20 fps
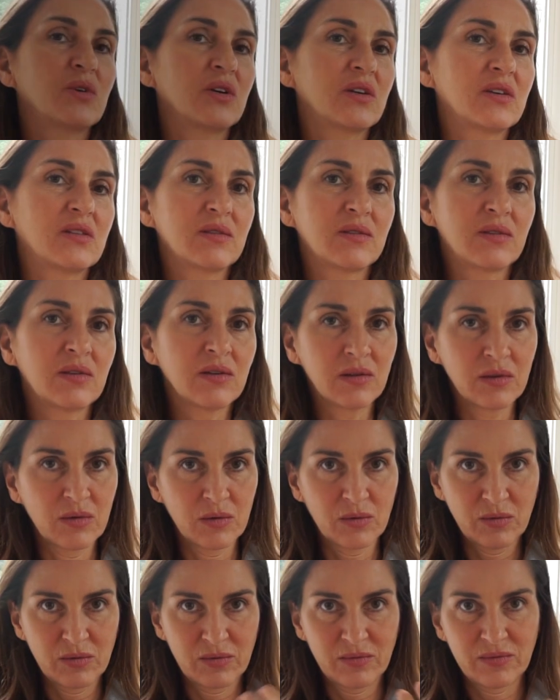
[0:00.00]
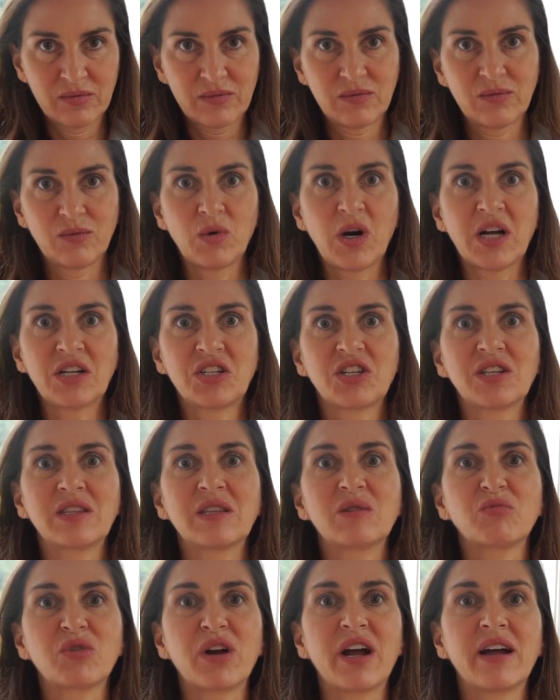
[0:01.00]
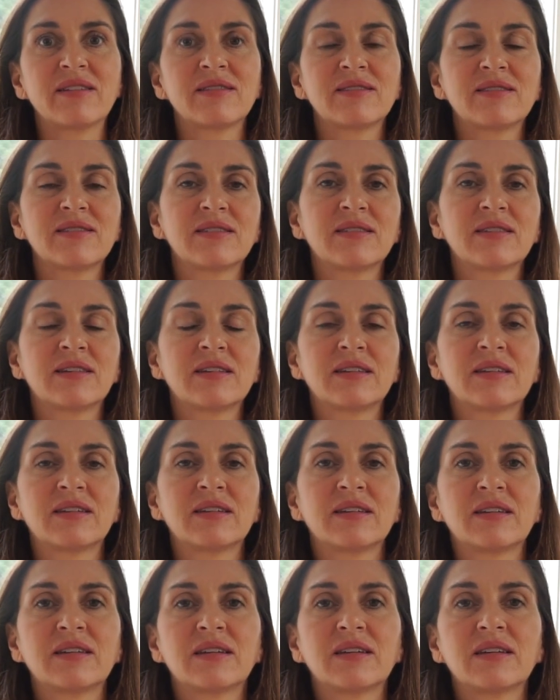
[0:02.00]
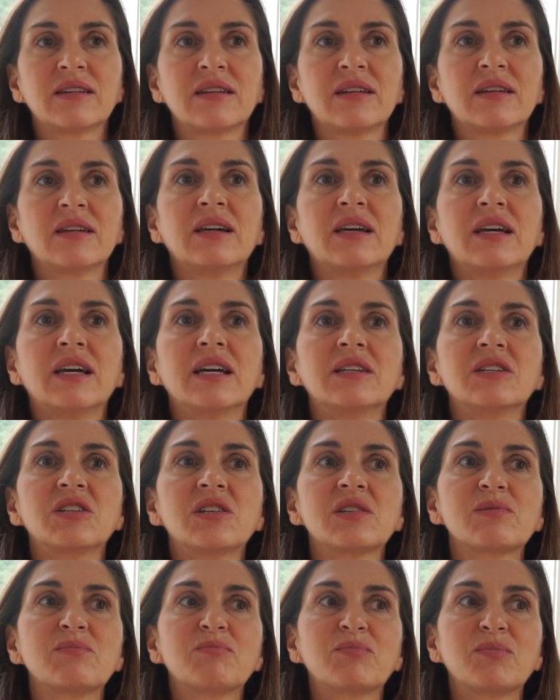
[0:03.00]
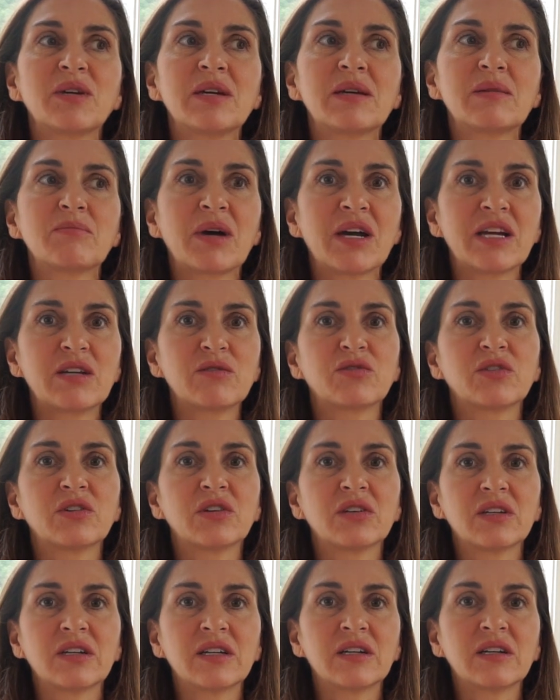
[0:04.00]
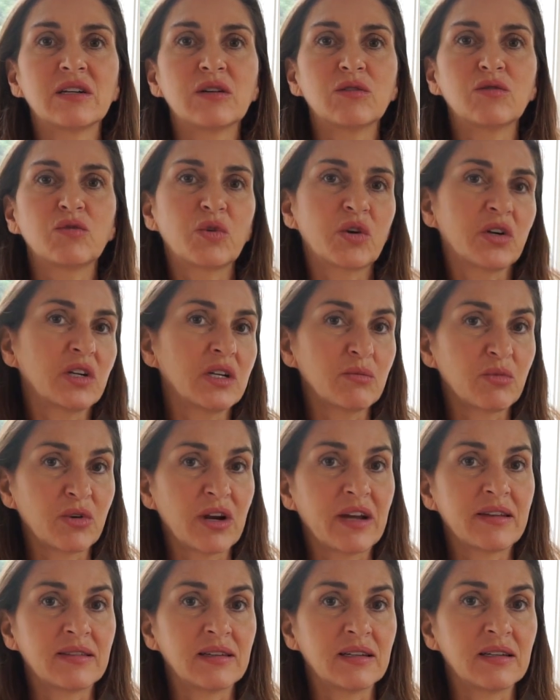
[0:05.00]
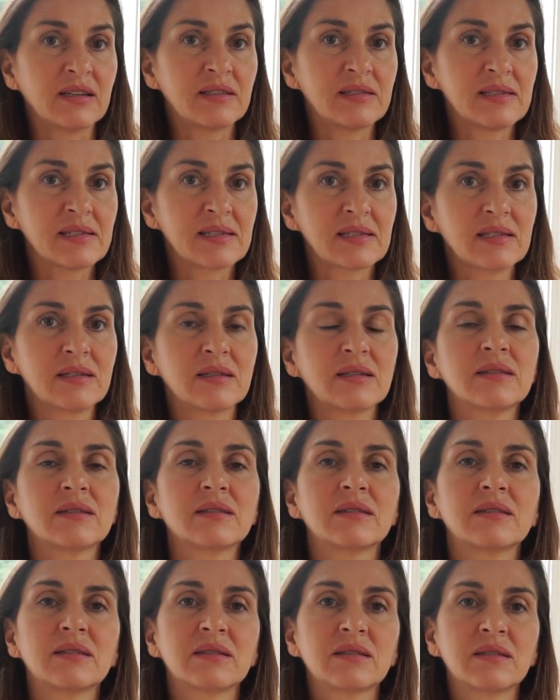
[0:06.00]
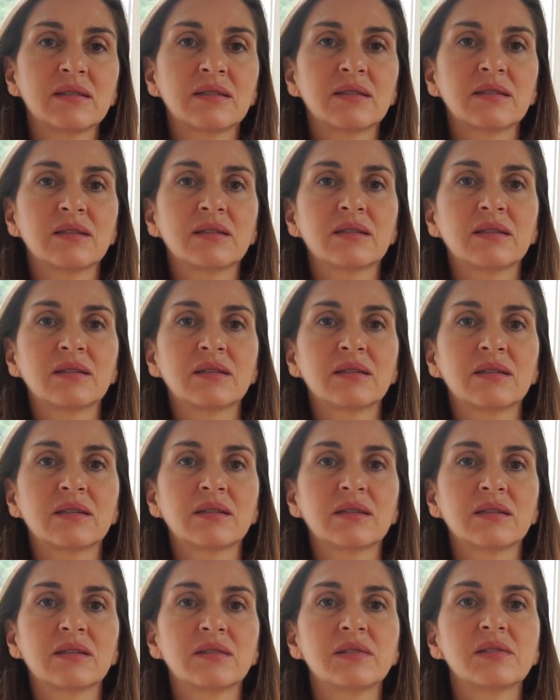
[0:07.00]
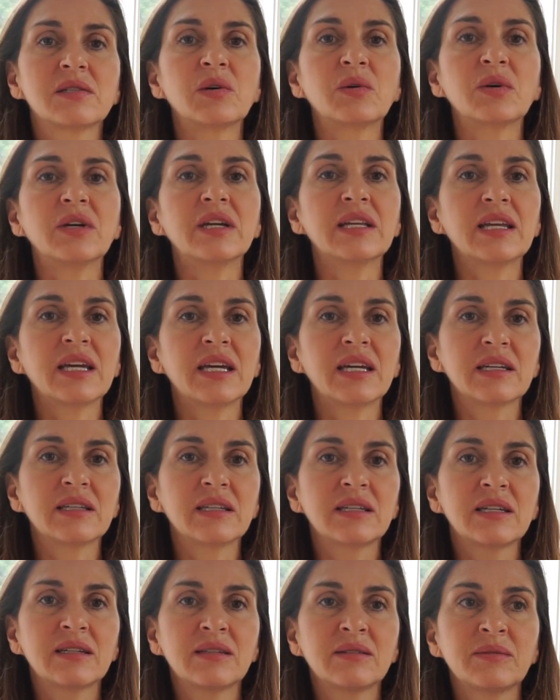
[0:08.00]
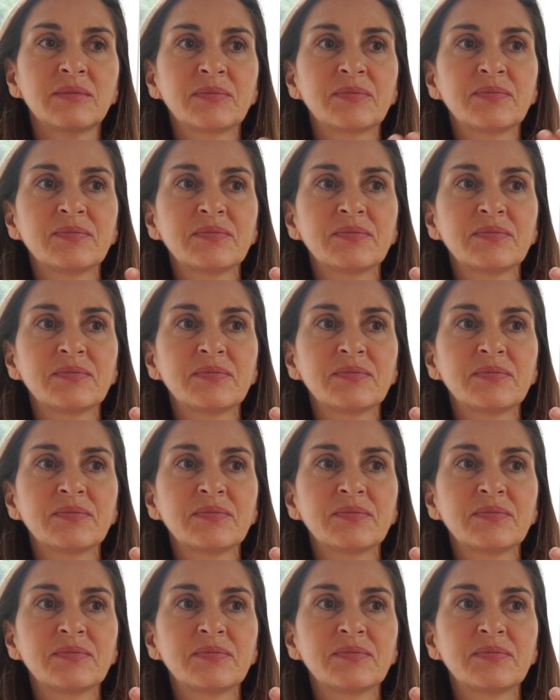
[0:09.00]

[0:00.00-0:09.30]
with watching the breath and just being mindful of where your breath is. So inhaling